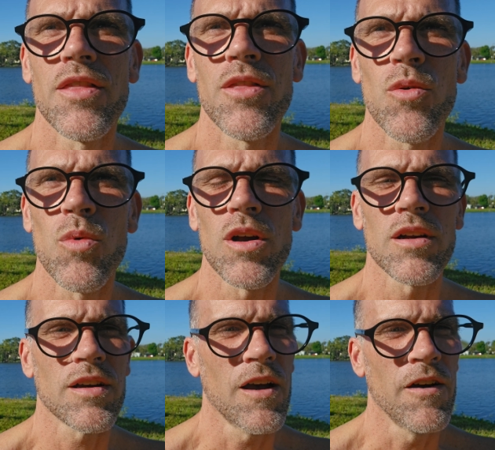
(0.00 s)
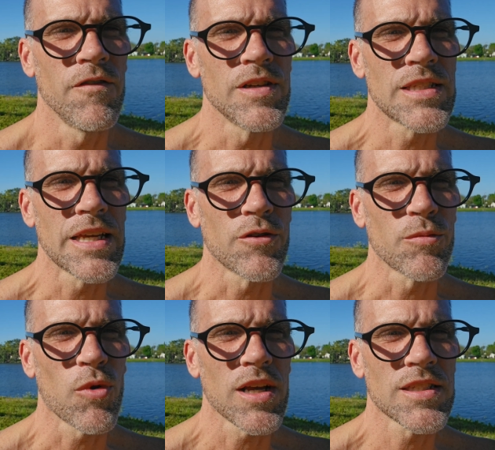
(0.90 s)
the work of a
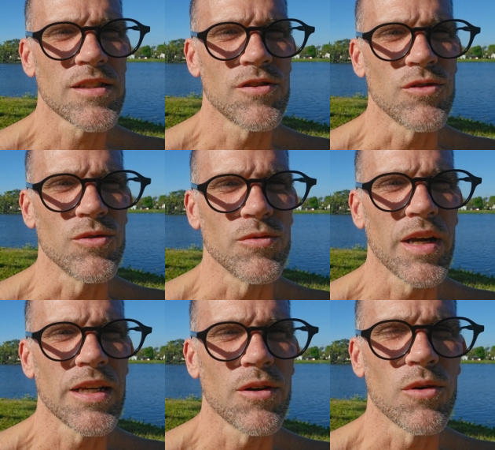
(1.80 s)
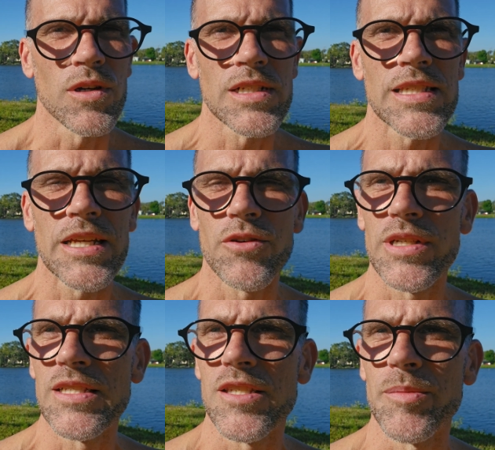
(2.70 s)
sacred prostitute, right? Or a sacred
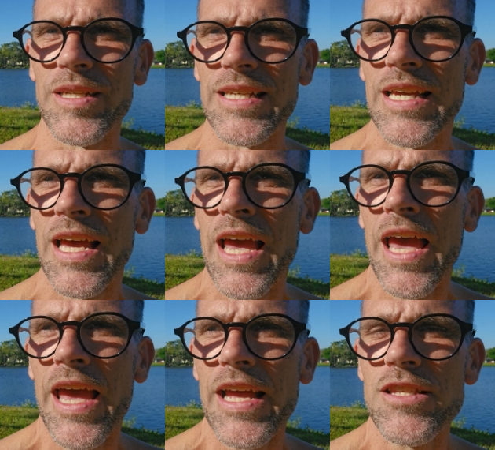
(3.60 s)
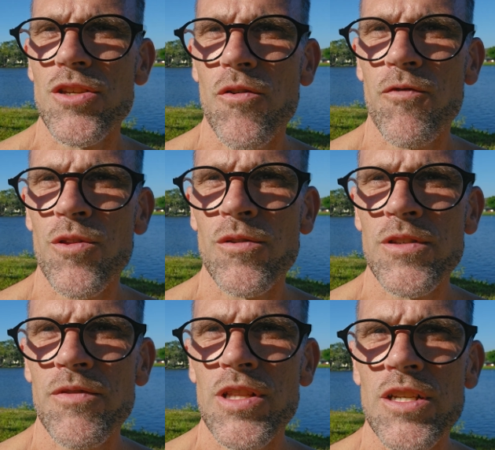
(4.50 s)
intimate. And so for those
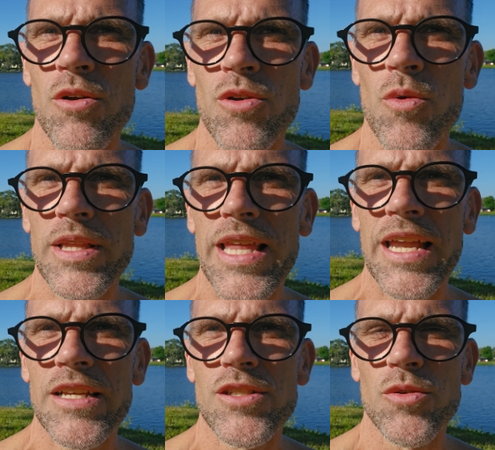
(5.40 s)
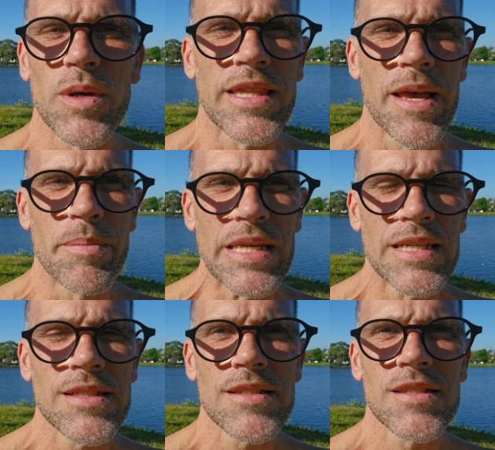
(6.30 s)
of you that don't know what that is or what that
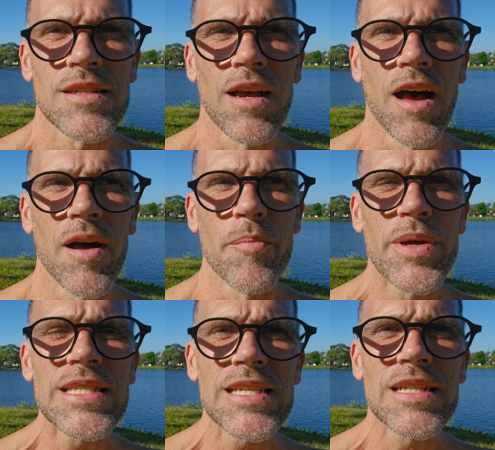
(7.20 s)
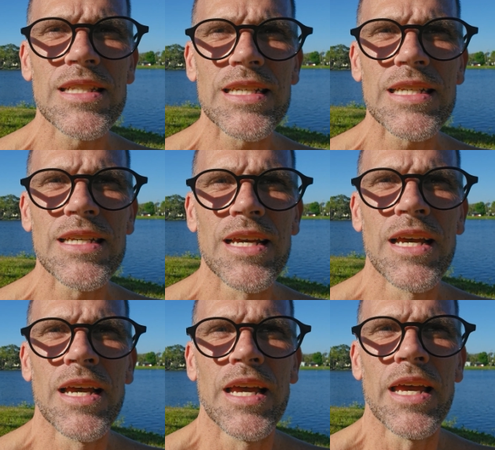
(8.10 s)
means, basically
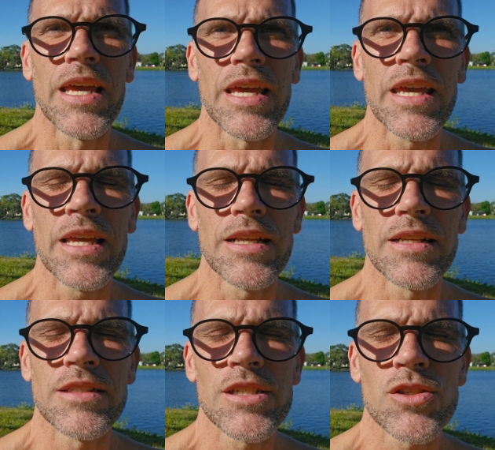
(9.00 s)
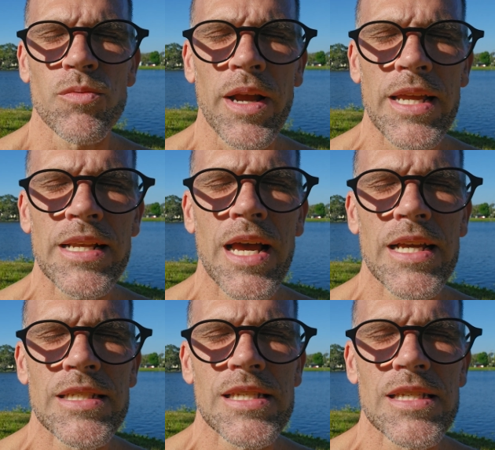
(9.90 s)
it just
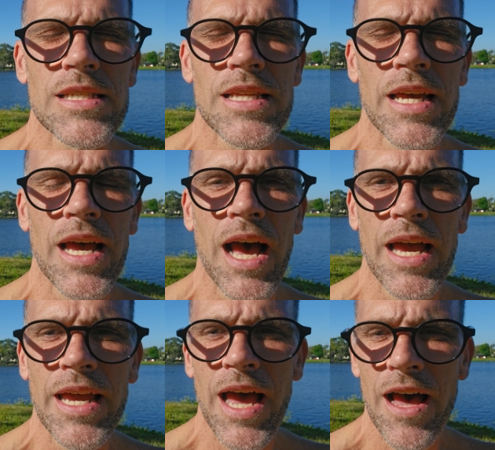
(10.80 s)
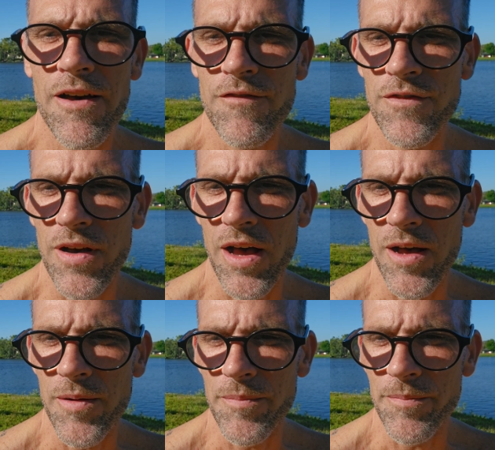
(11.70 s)
recognizes that I have, I